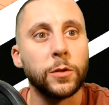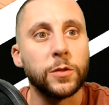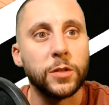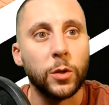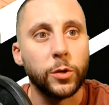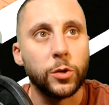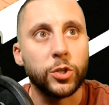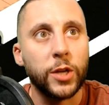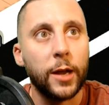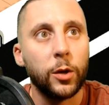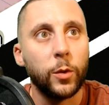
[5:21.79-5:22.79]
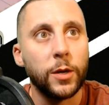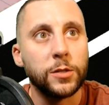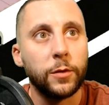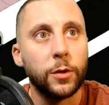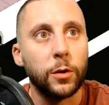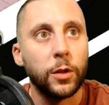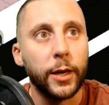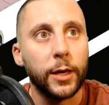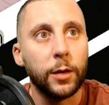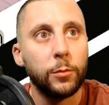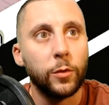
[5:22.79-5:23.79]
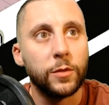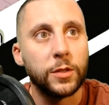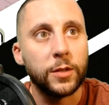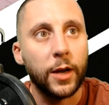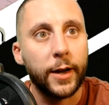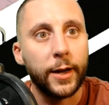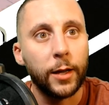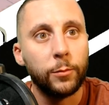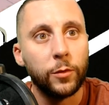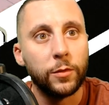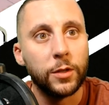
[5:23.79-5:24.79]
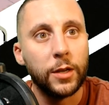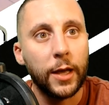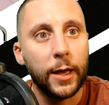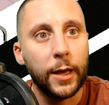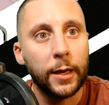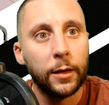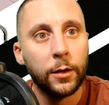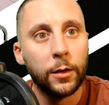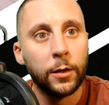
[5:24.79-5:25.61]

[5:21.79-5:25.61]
You see where your shadow is. If you don't like it, move the time, move the day.